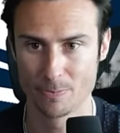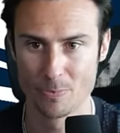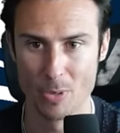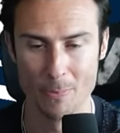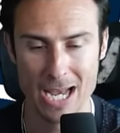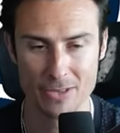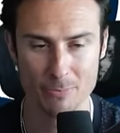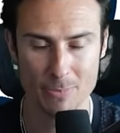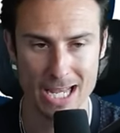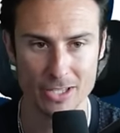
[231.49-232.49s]
but
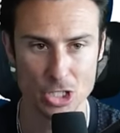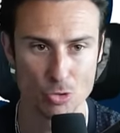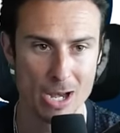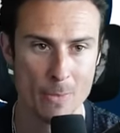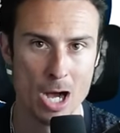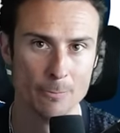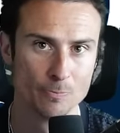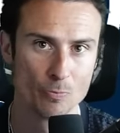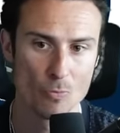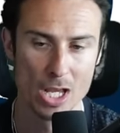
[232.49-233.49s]
mainly Draymond
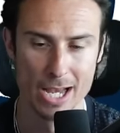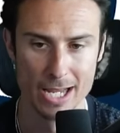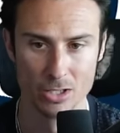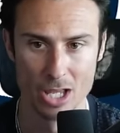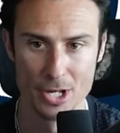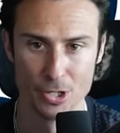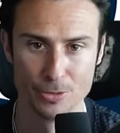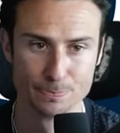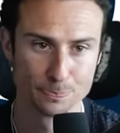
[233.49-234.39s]
and Leonard